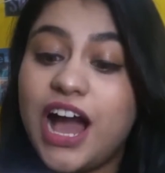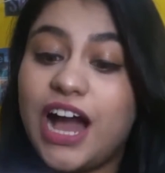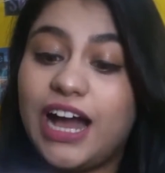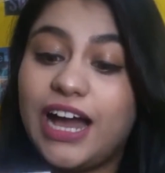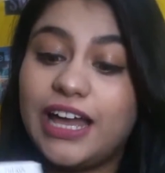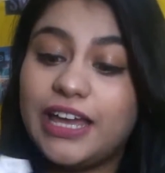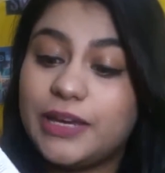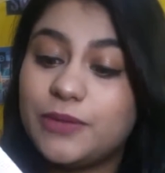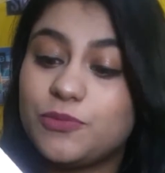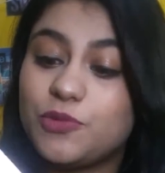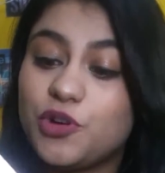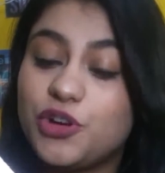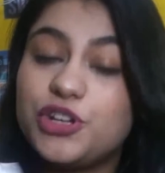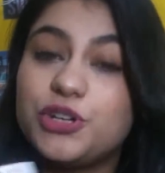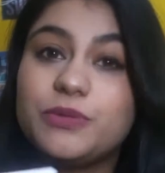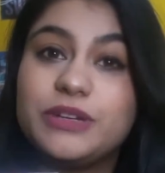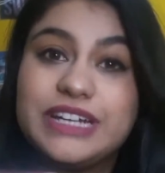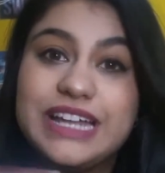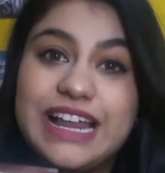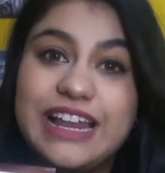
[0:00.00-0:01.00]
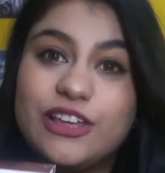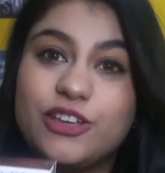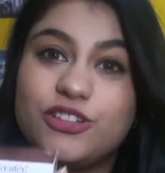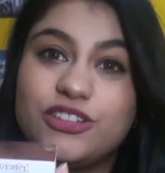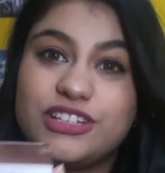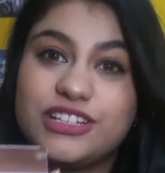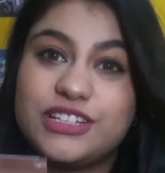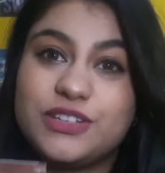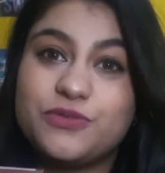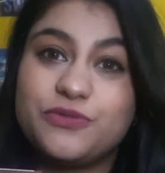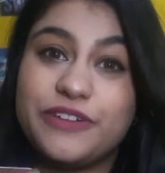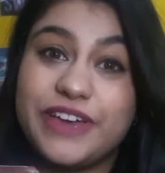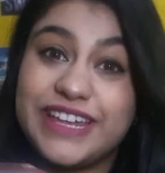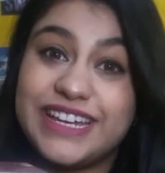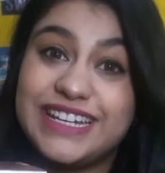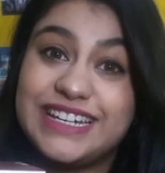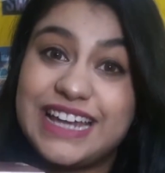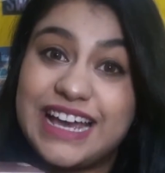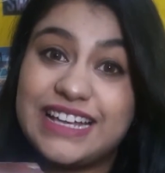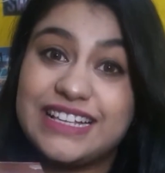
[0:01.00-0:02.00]
I am going to be telling you this is a
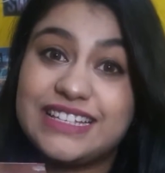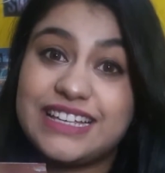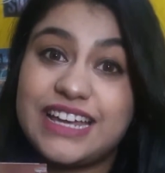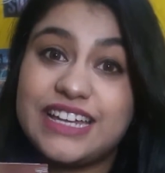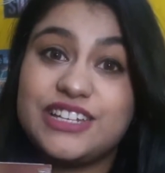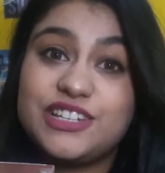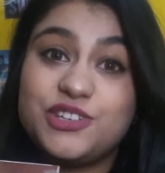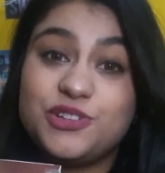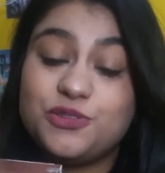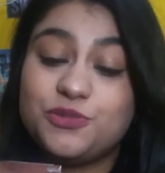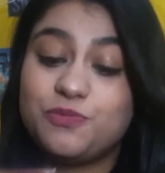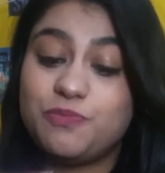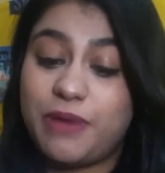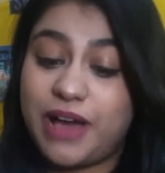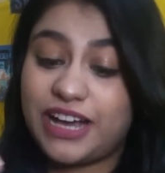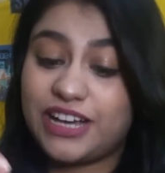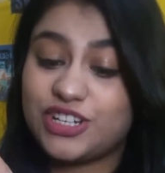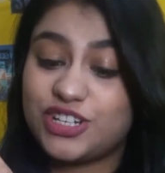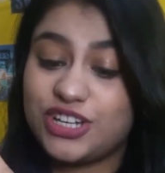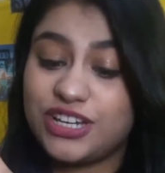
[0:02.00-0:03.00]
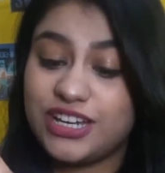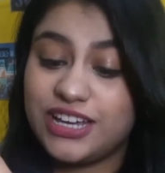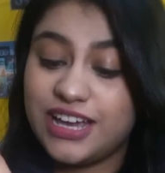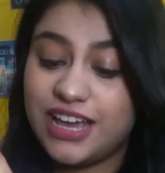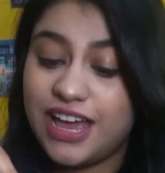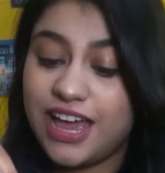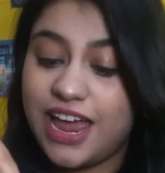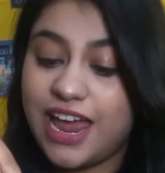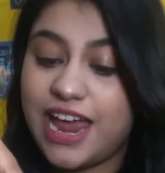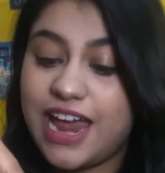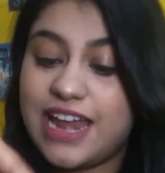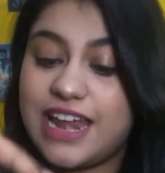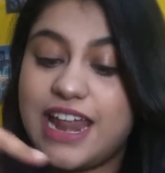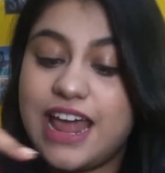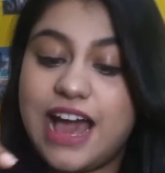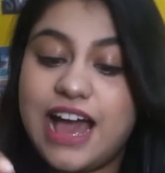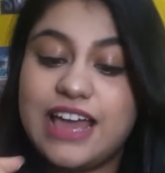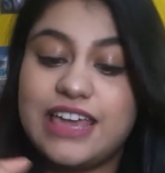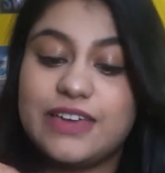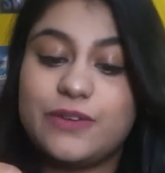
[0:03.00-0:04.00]
very nice and cute packaging, and
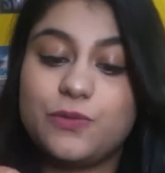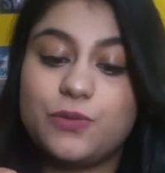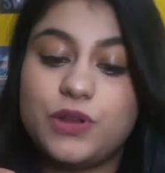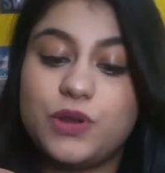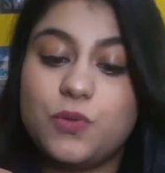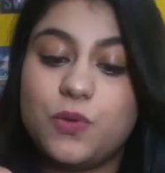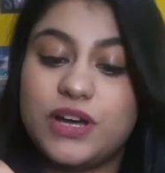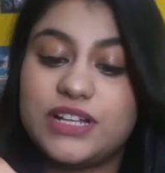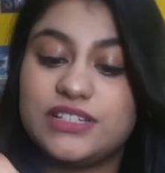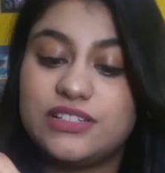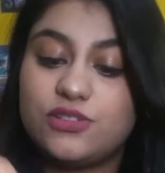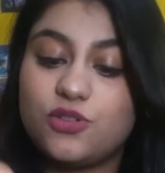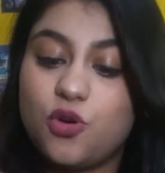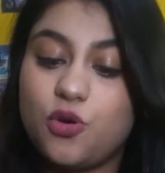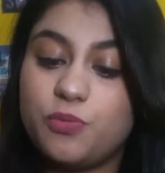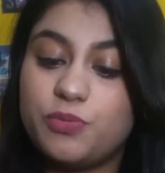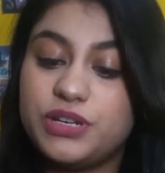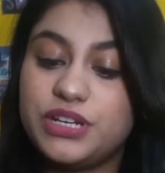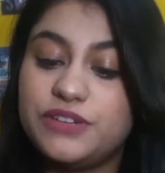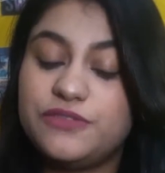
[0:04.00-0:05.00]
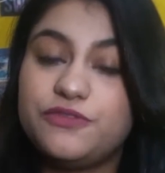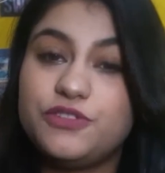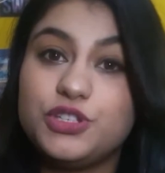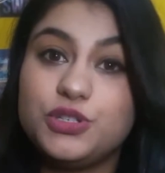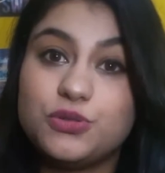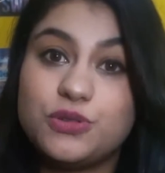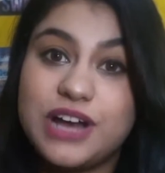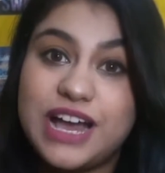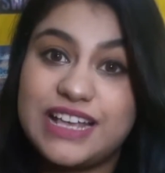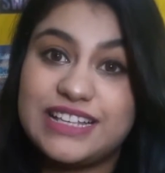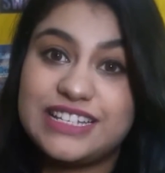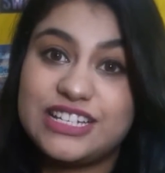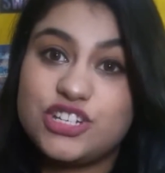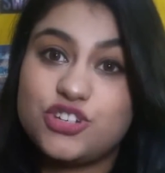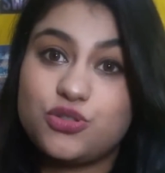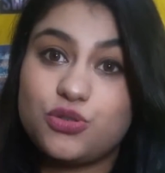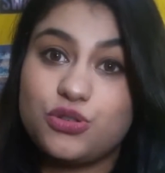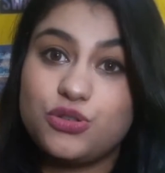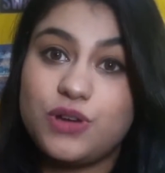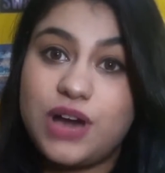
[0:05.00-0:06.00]
I will once open it for you guys and
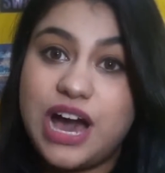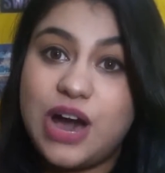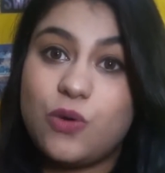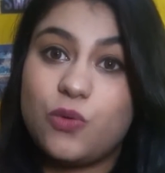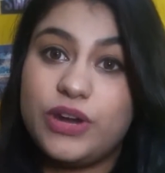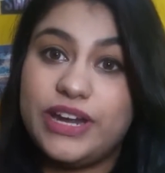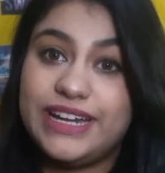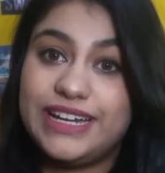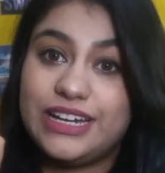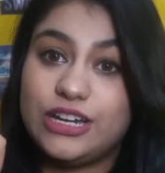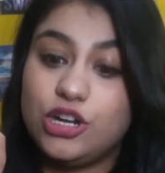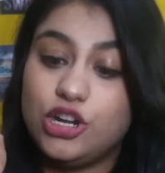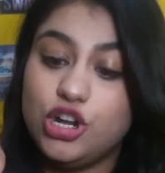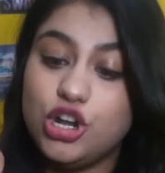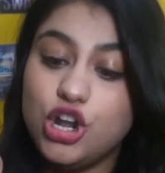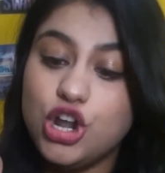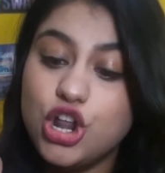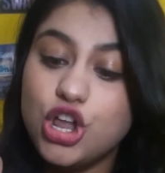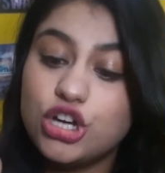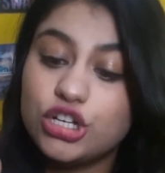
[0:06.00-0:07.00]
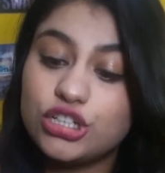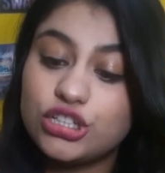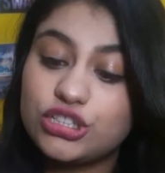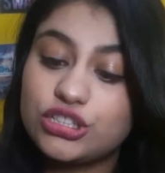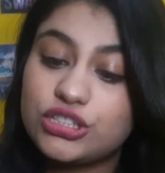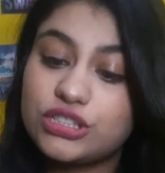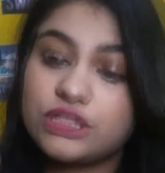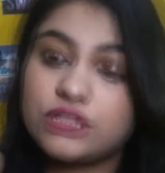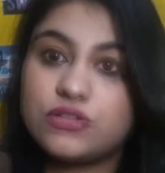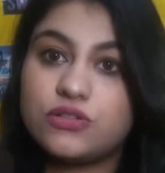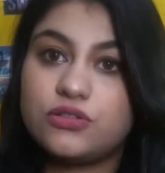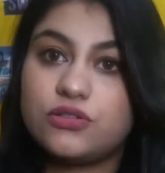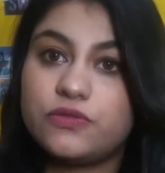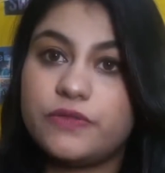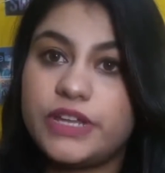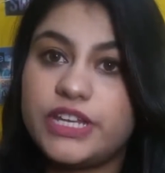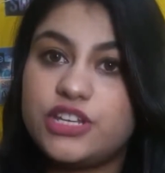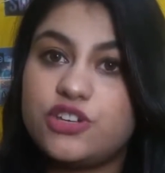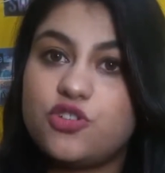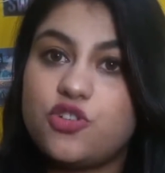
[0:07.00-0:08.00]
show you how it looks. So
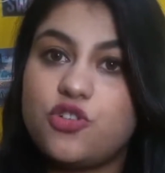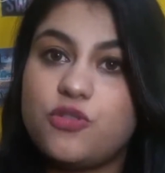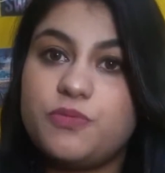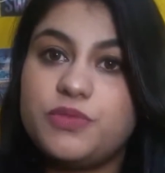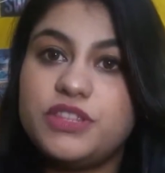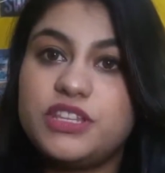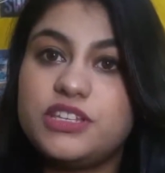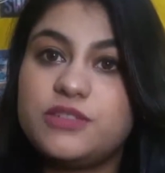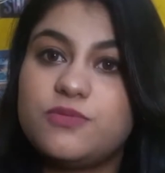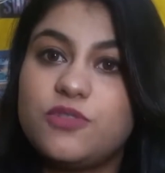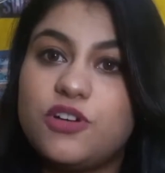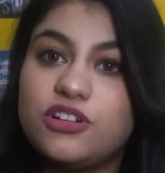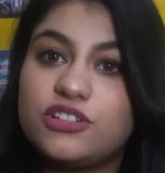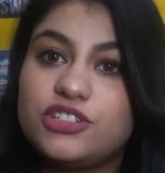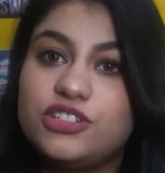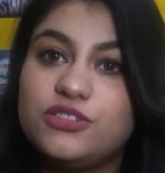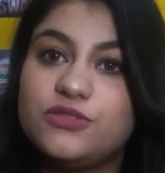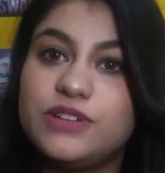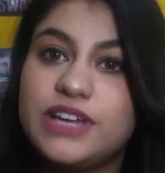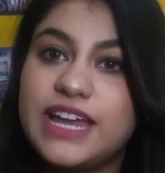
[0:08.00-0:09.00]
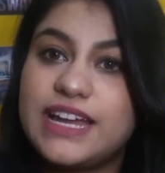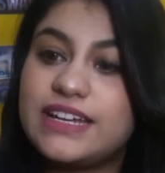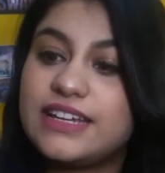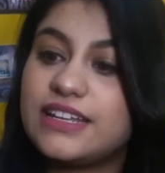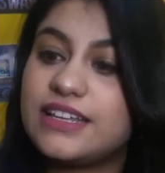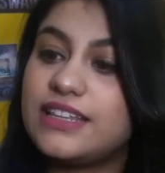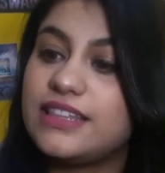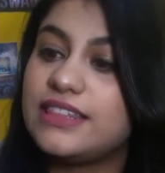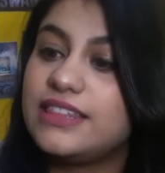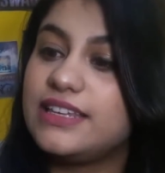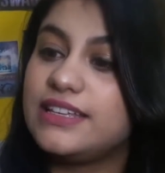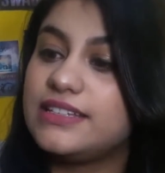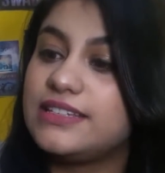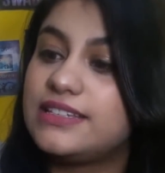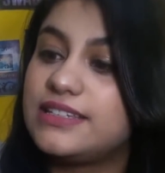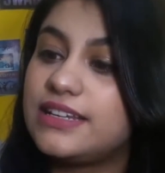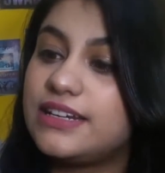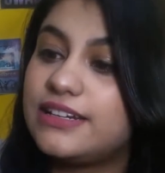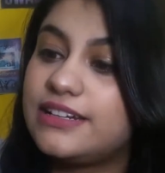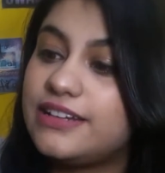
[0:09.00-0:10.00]
when you open this box, you get
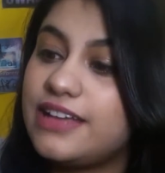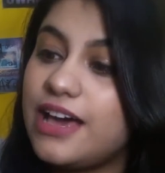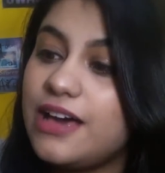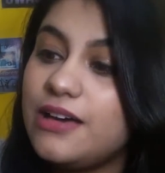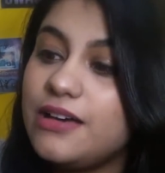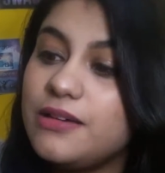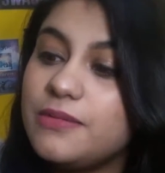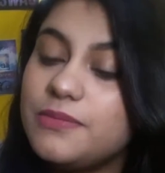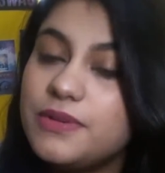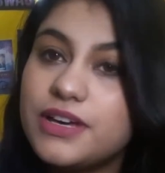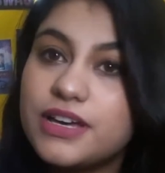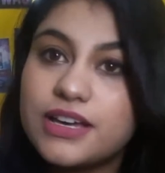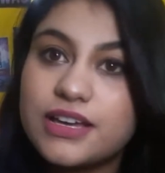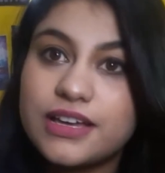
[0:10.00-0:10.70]
this tub,